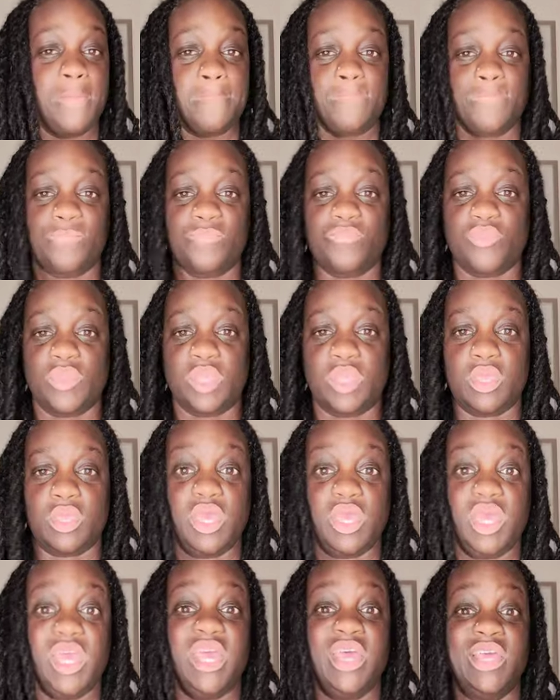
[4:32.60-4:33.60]

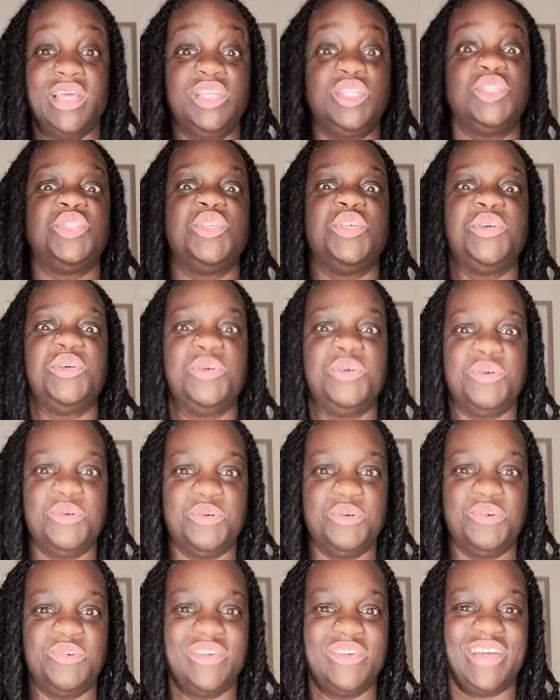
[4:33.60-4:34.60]
exude
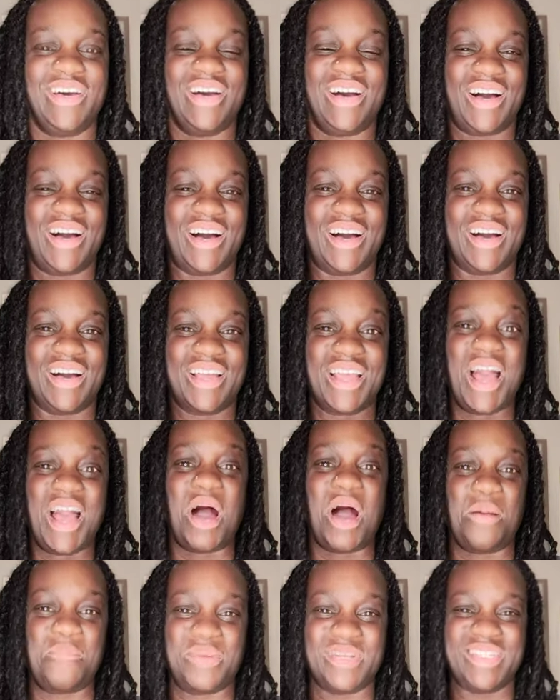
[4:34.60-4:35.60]
uh,
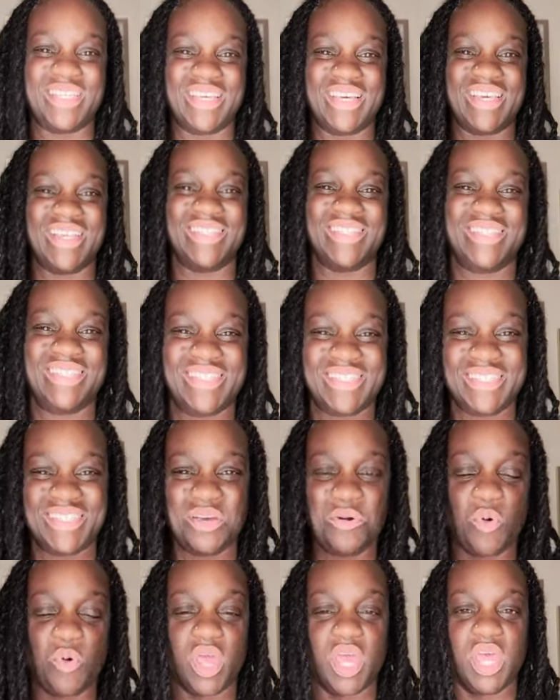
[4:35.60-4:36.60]
competence when
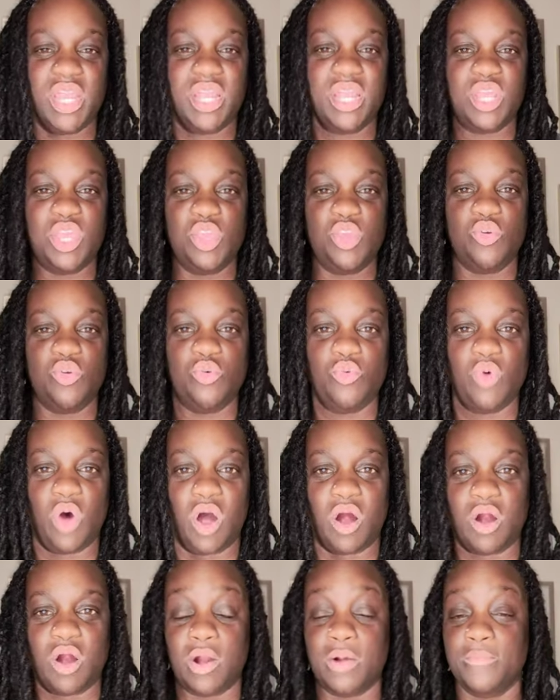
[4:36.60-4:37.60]
you are
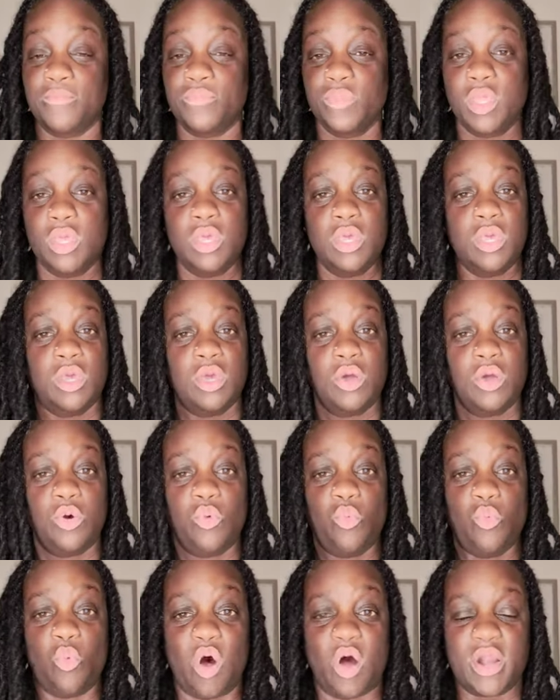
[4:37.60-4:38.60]
wanting
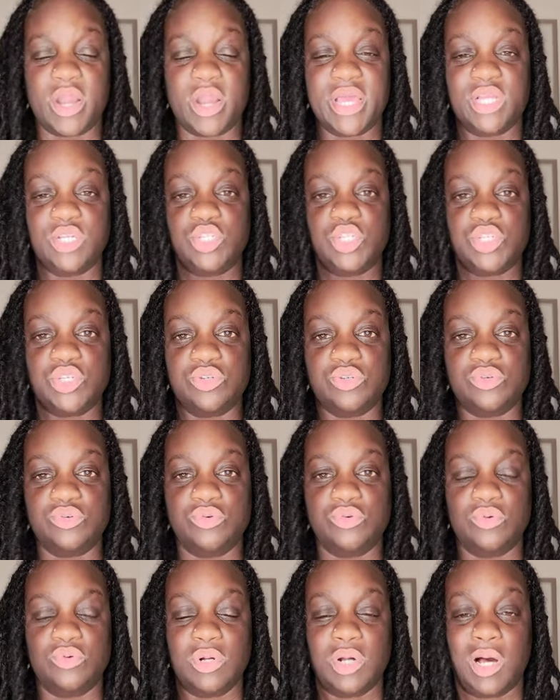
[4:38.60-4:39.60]
to
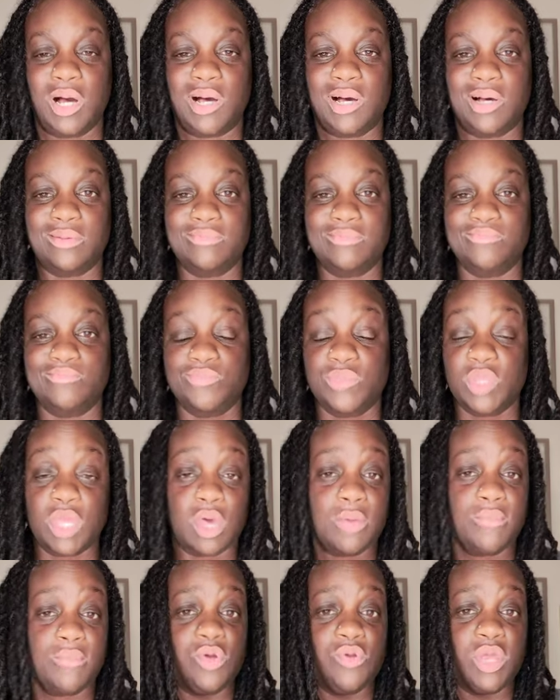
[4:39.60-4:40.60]
um,
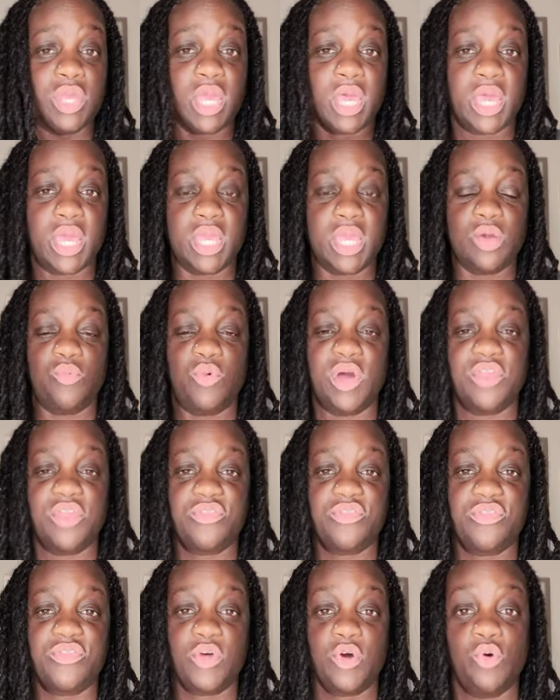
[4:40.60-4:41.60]
communicate with
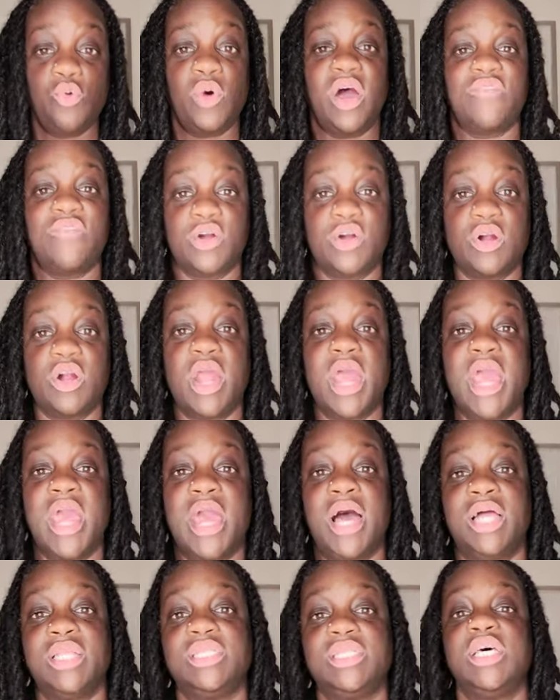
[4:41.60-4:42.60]
whoever and
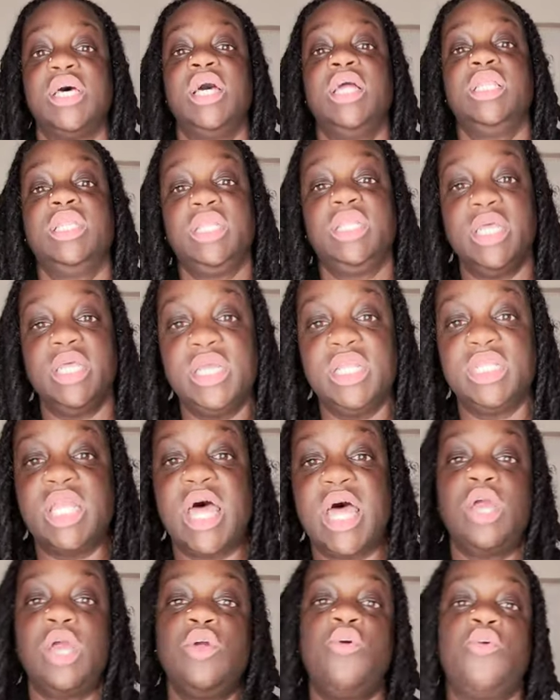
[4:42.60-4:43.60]
lead that
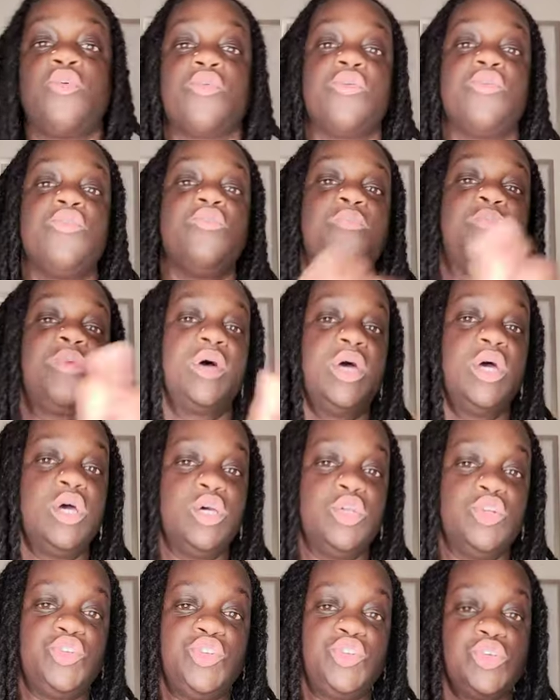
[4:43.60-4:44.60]
group
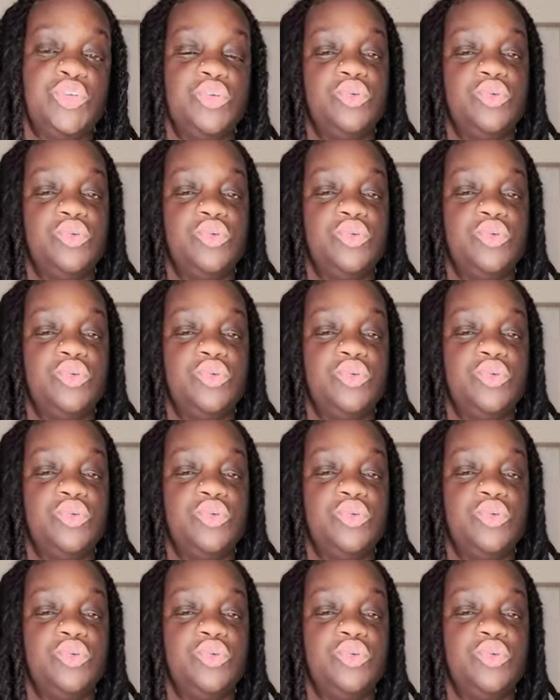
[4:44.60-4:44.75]
to